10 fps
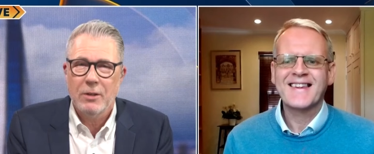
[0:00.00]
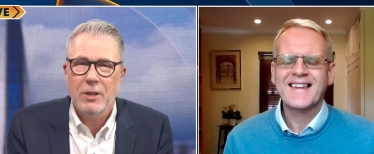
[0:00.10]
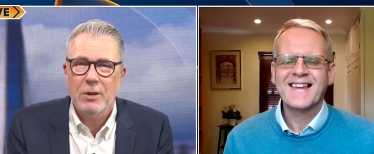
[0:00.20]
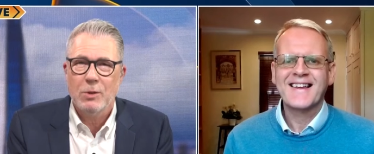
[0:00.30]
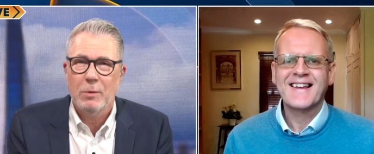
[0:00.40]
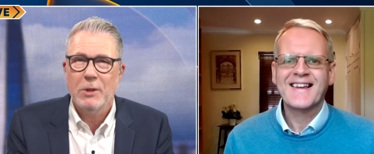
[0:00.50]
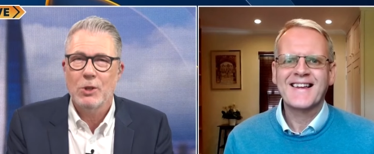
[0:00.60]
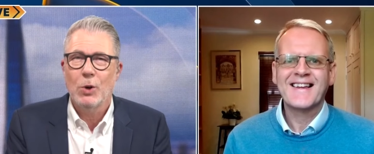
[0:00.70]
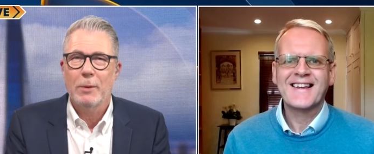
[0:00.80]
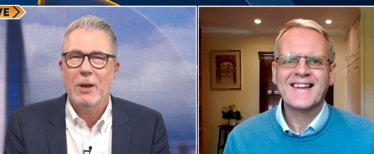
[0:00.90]
Speaker 1: news we've been
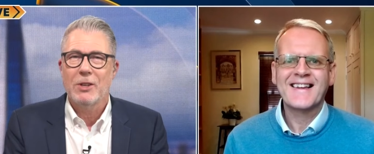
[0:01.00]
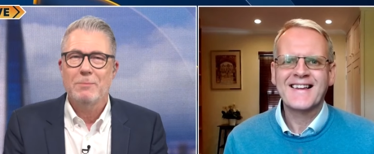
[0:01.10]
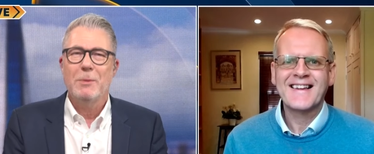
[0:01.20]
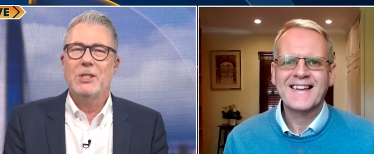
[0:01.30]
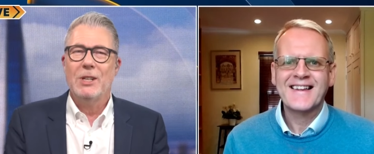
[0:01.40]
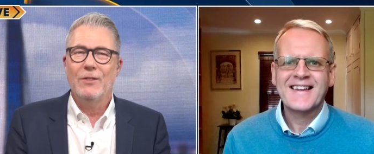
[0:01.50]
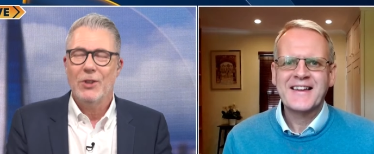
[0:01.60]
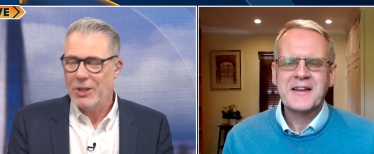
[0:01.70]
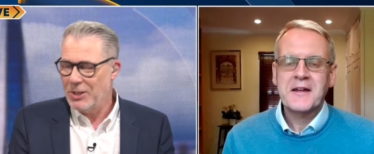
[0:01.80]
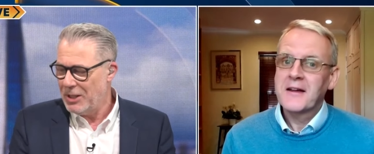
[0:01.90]
talking about that's missing for
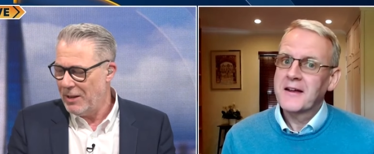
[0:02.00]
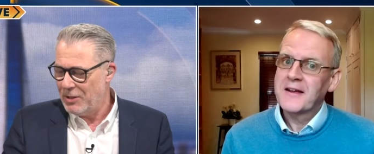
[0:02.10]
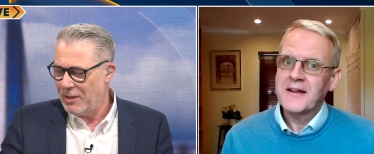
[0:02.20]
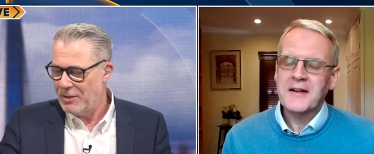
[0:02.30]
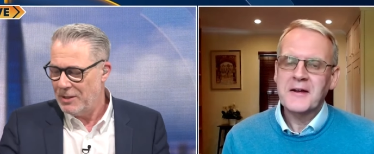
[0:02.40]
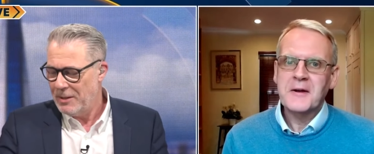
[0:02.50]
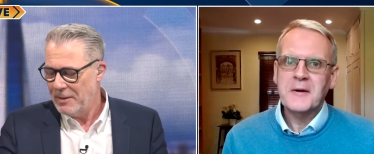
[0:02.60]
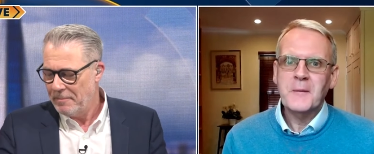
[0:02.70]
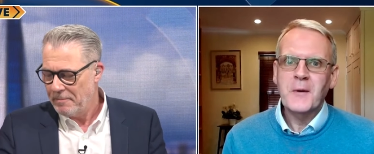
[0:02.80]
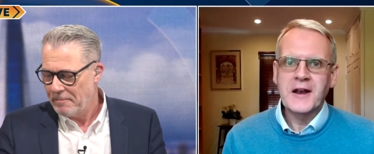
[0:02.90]
the Conservatives?
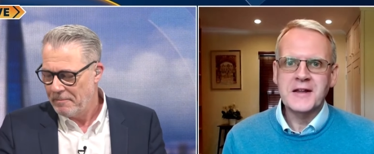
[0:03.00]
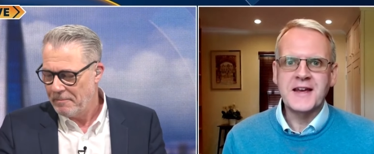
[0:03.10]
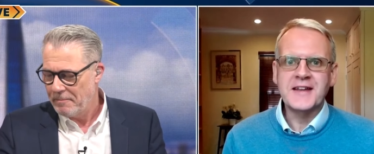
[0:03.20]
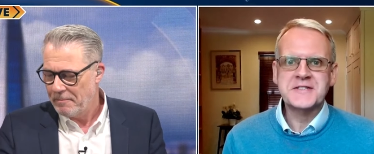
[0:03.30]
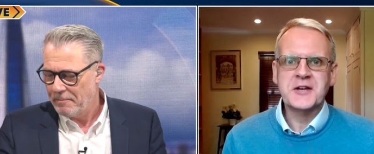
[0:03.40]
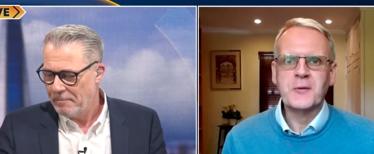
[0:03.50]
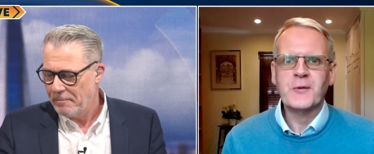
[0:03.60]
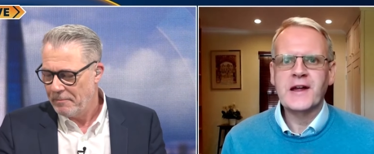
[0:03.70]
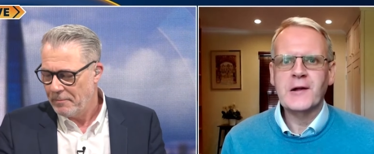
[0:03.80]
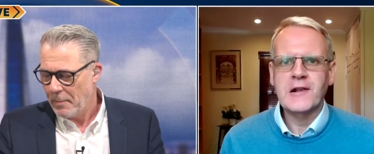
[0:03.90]
Speaker 2: Well, it's a
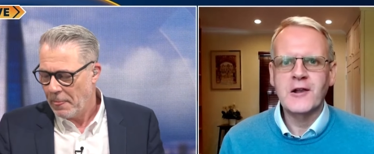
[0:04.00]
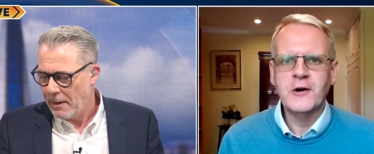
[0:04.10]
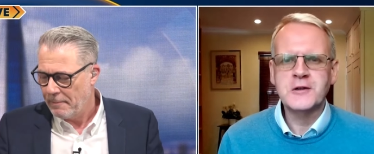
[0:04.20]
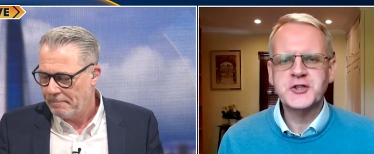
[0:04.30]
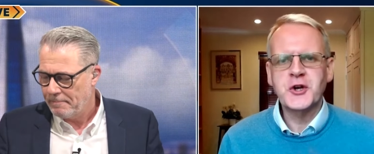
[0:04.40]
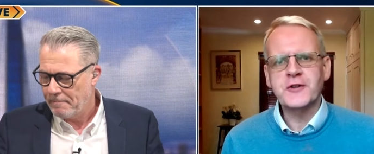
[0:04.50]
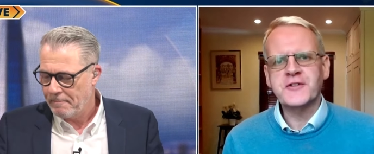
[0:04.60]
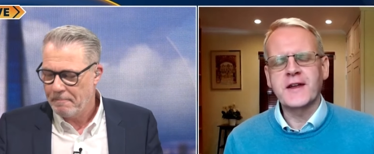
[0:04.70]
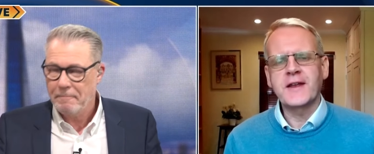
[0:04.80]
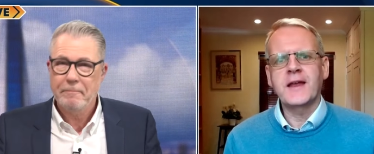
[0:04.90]
real long shot.
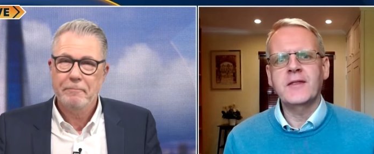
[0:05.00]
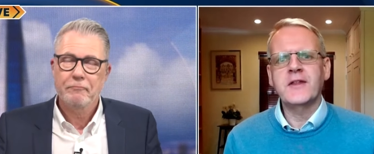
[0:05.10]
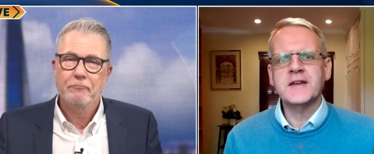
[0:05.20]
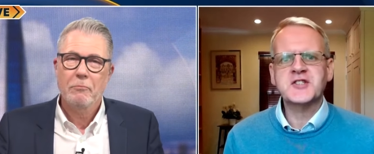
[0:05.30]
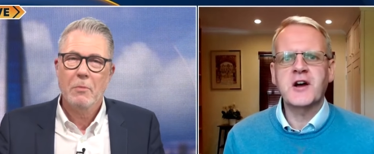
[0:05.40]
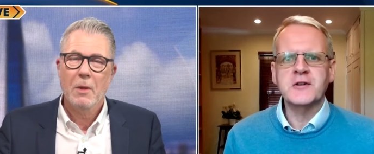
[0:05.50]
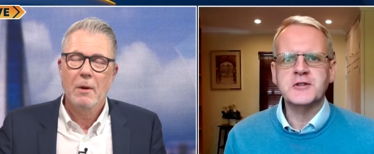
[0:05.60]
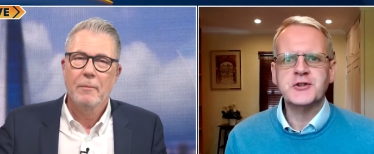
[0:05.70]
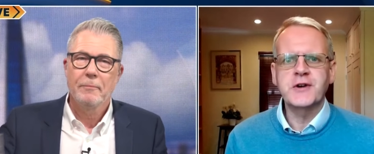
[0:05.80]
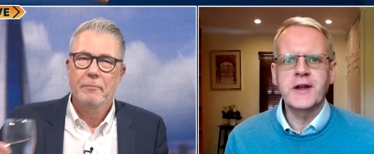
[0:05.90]
In this
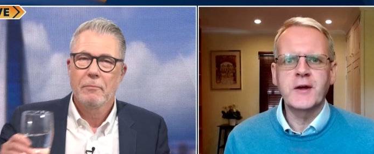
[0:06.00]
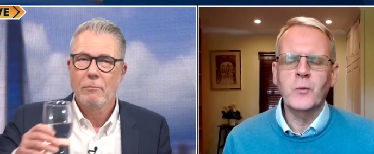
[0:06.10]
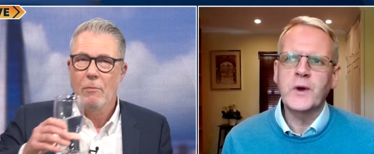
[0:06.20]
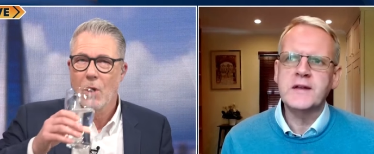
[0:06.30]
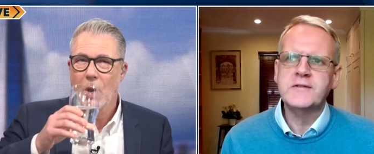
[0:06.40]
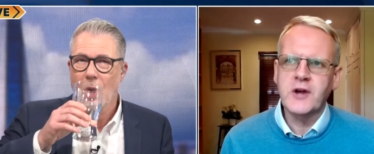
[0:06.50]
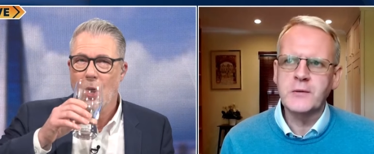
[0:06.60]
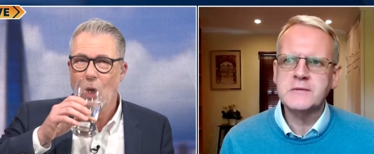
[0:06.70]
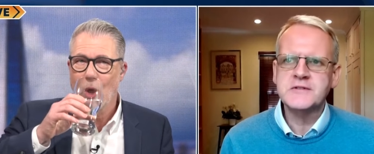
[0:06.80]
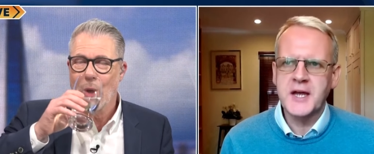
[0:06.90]
country, we
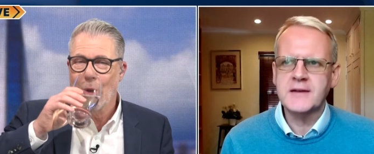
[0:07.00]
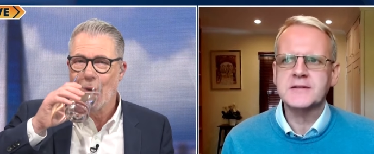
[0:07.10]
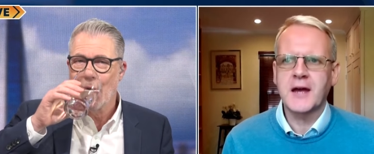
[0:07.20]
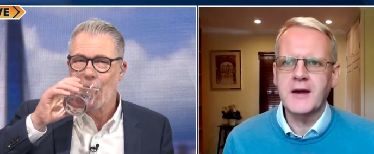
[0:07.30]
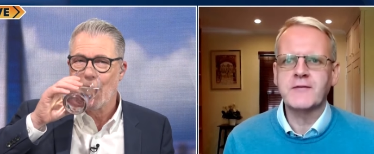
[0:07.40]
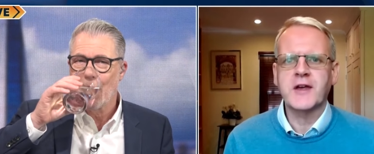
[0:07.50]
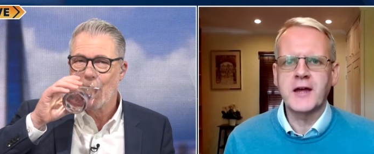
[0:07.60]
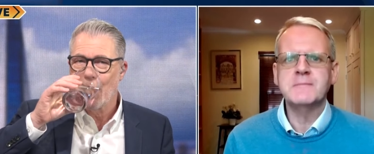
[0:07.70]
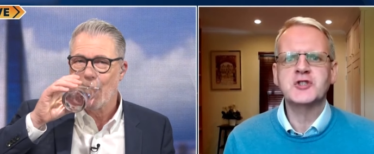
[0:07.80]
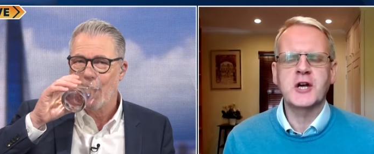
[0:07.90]
don't tend to have
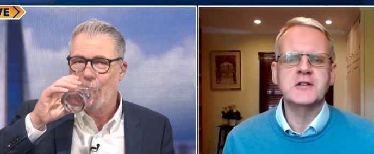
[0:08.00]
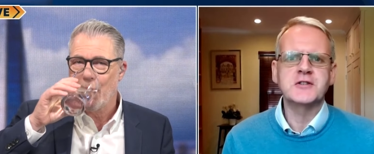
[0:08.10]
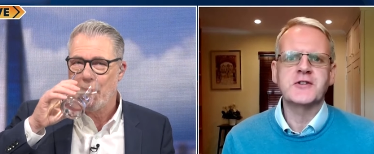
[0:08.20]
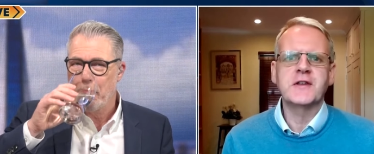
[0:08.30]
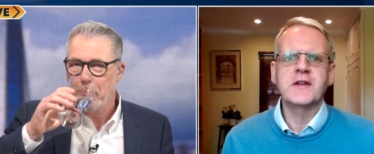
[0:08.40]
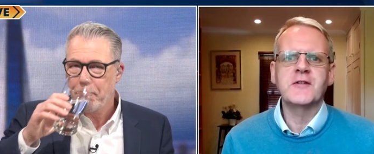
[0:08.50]
game-changers in these